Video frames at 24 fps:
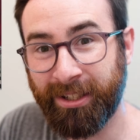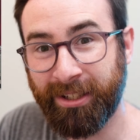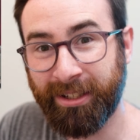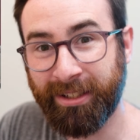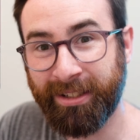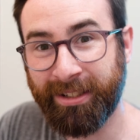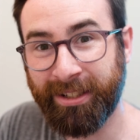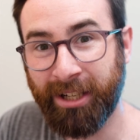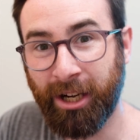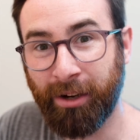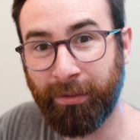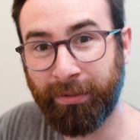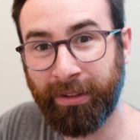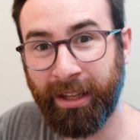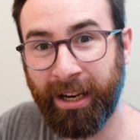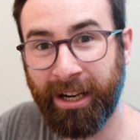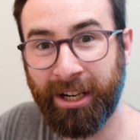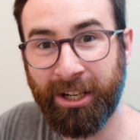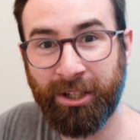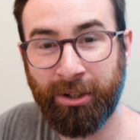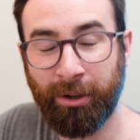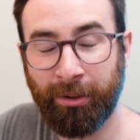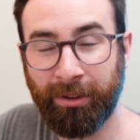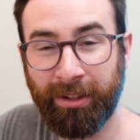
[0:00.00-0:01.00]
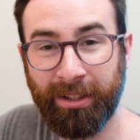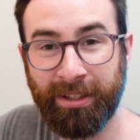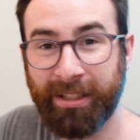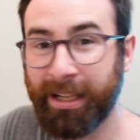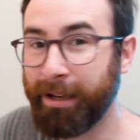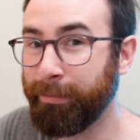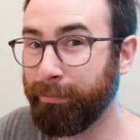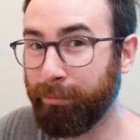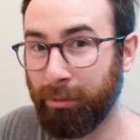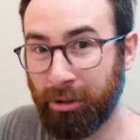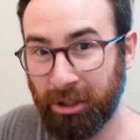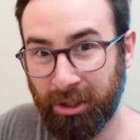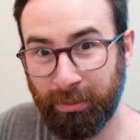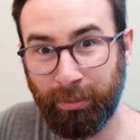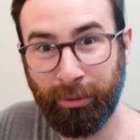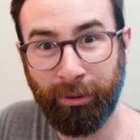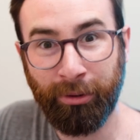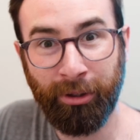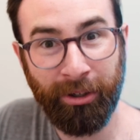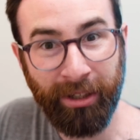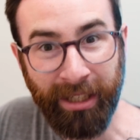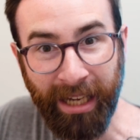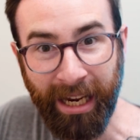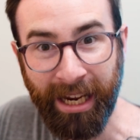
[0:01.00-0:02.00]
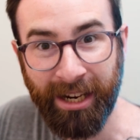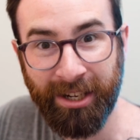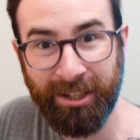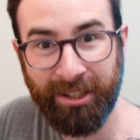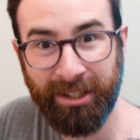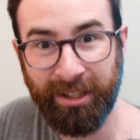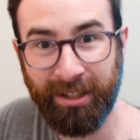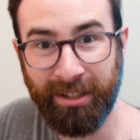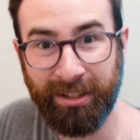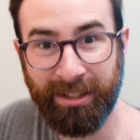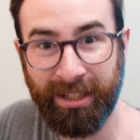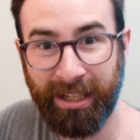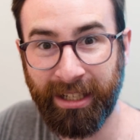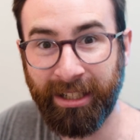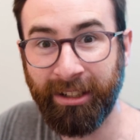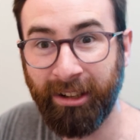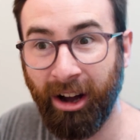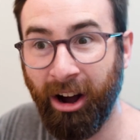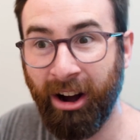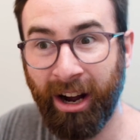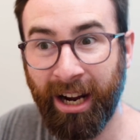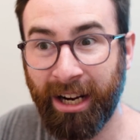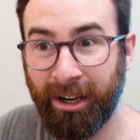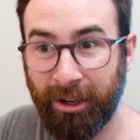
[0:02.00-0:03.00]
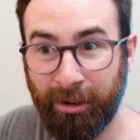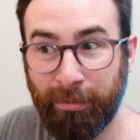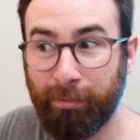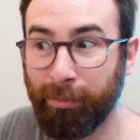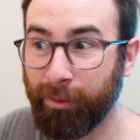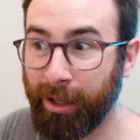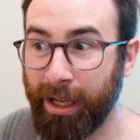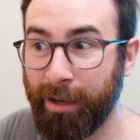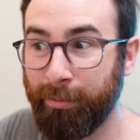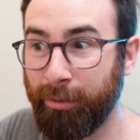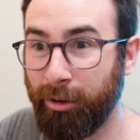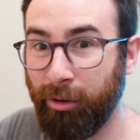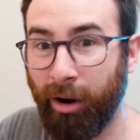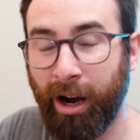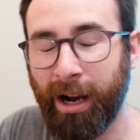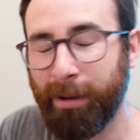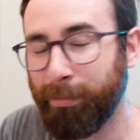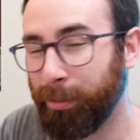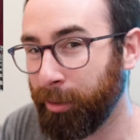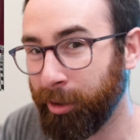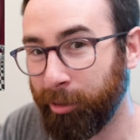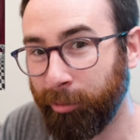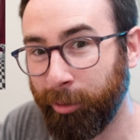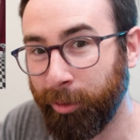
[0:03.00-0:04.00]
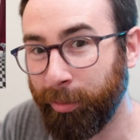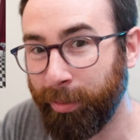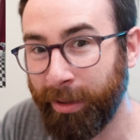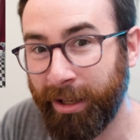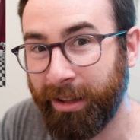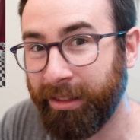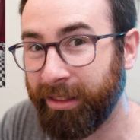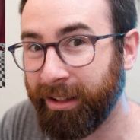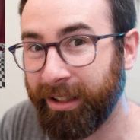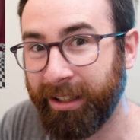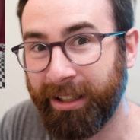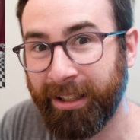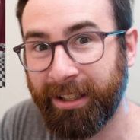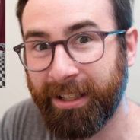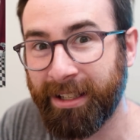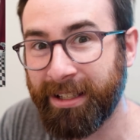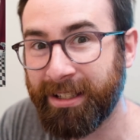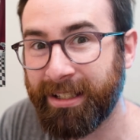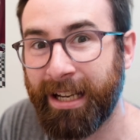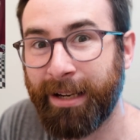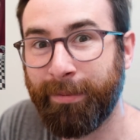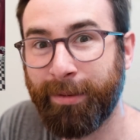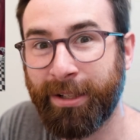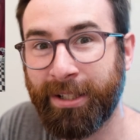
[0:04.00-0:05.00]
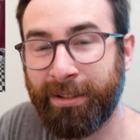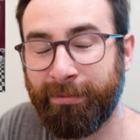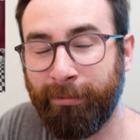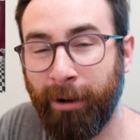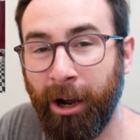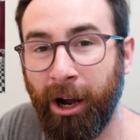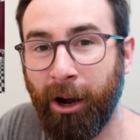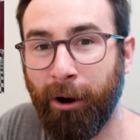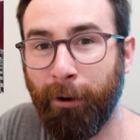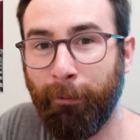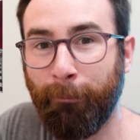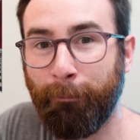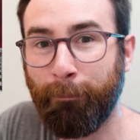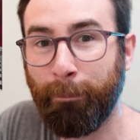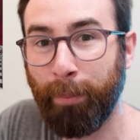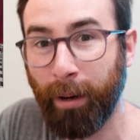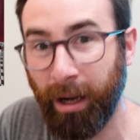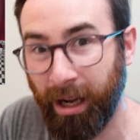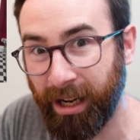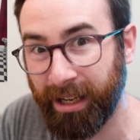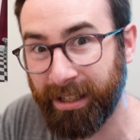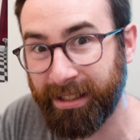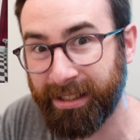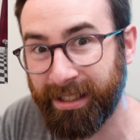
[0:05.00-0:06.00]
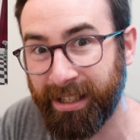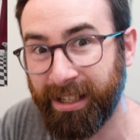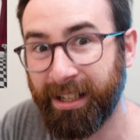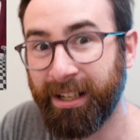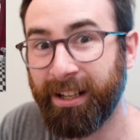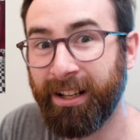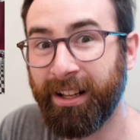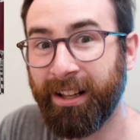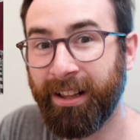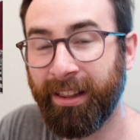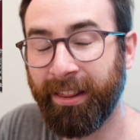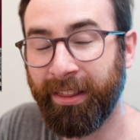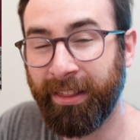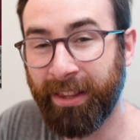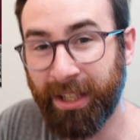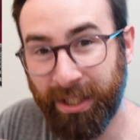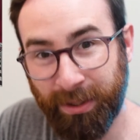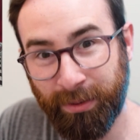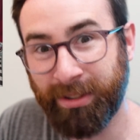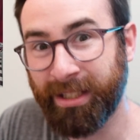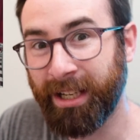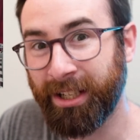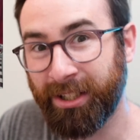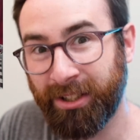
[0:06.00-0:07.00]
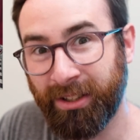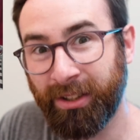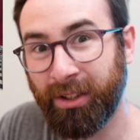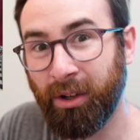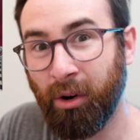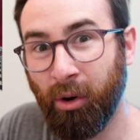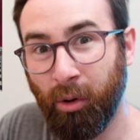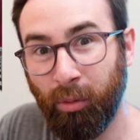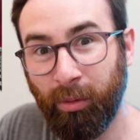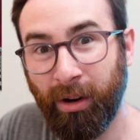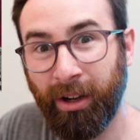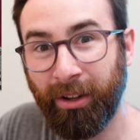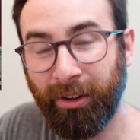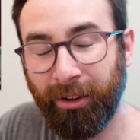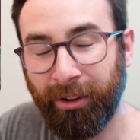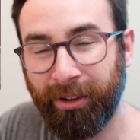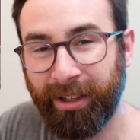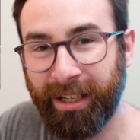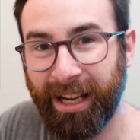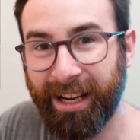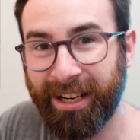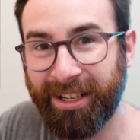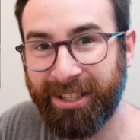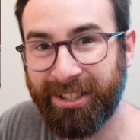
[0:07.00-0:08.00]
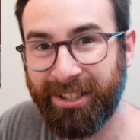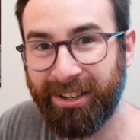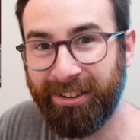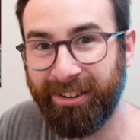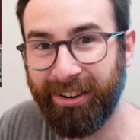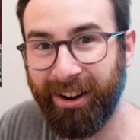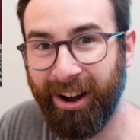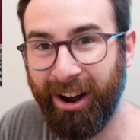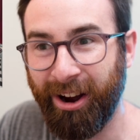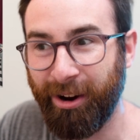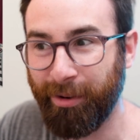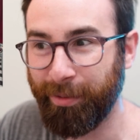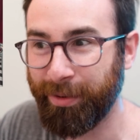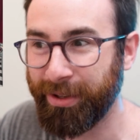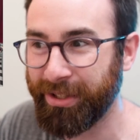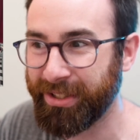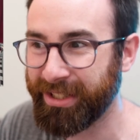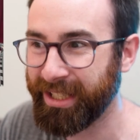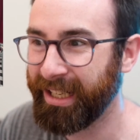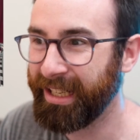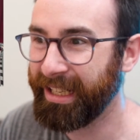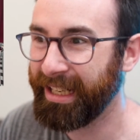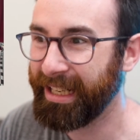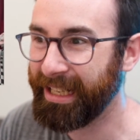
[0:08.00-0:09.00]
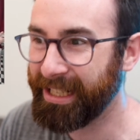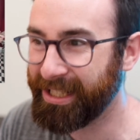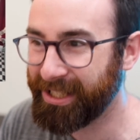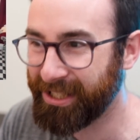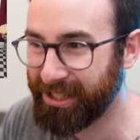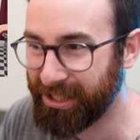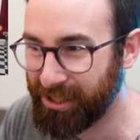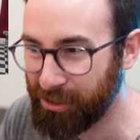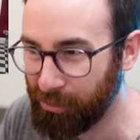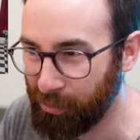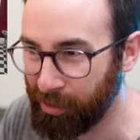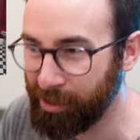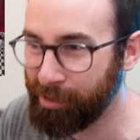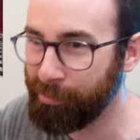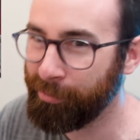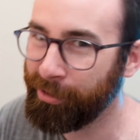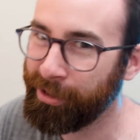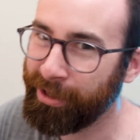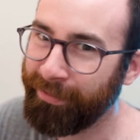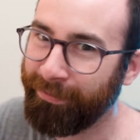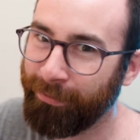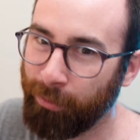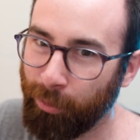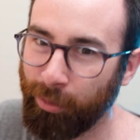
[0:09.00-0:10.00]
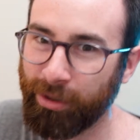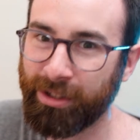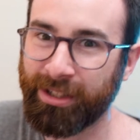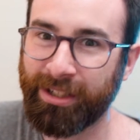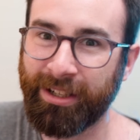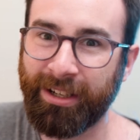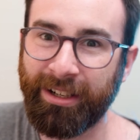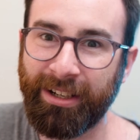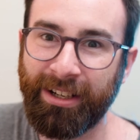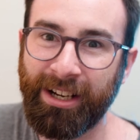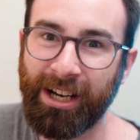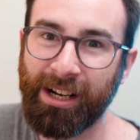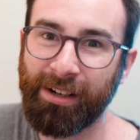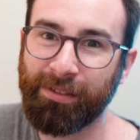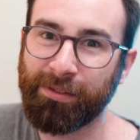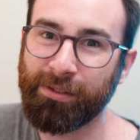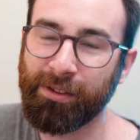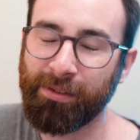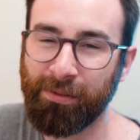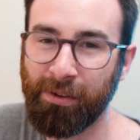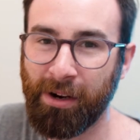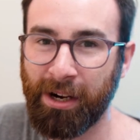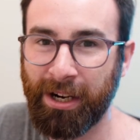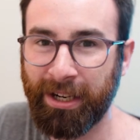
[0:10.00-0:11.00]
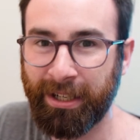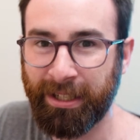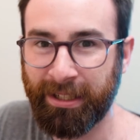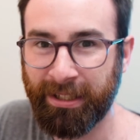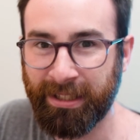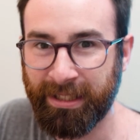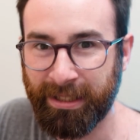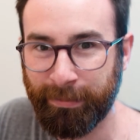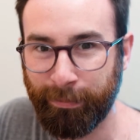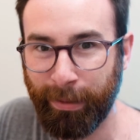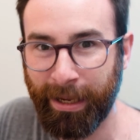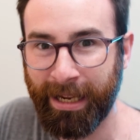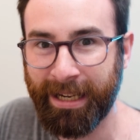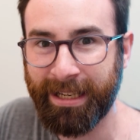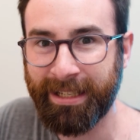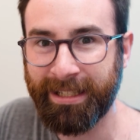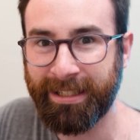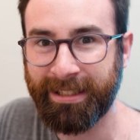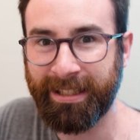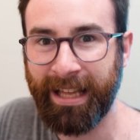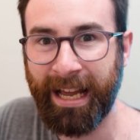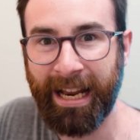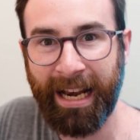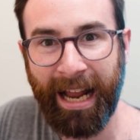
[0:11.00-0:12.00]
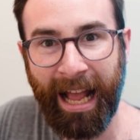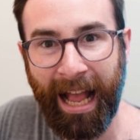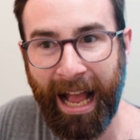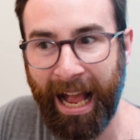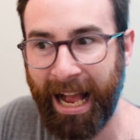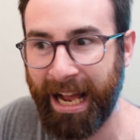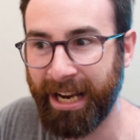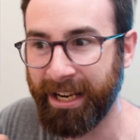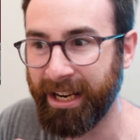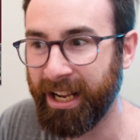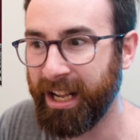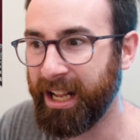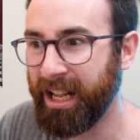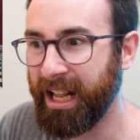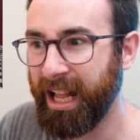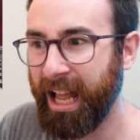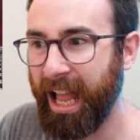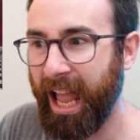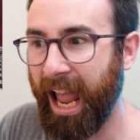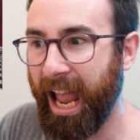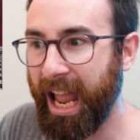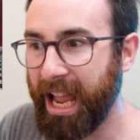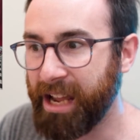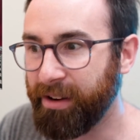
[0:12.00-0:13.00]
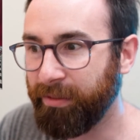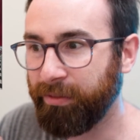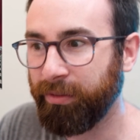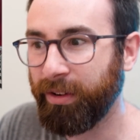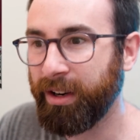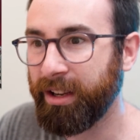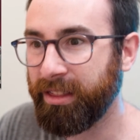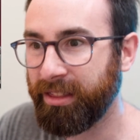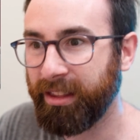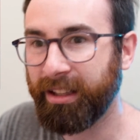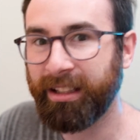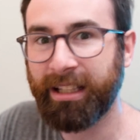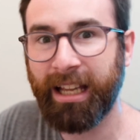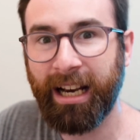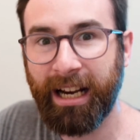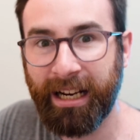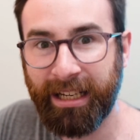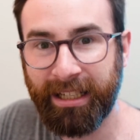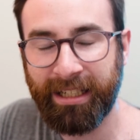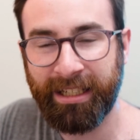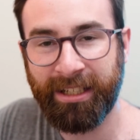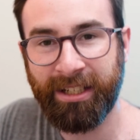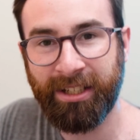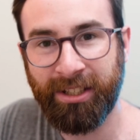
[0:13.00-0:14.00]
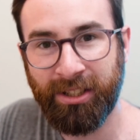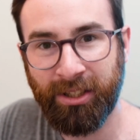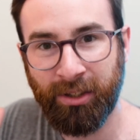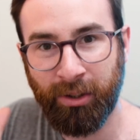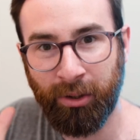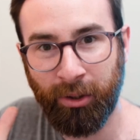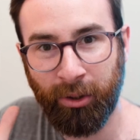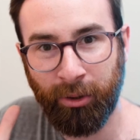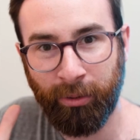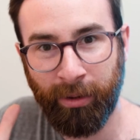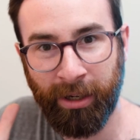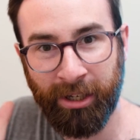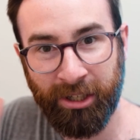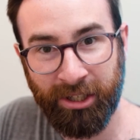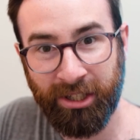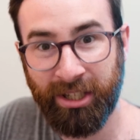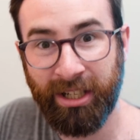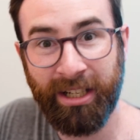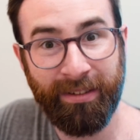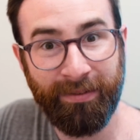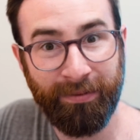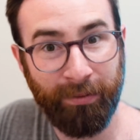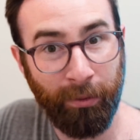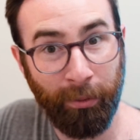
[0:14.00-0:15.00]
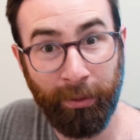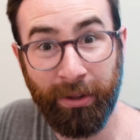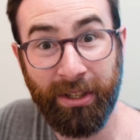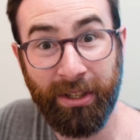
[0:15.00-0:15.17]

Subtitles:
yourself that I shot this at multiple locations, and I don't blame you. I probably would be thinking the same as well, but this was actually all one location. I was extremely fortunate enough to find a space that had everything that I needed to achieve for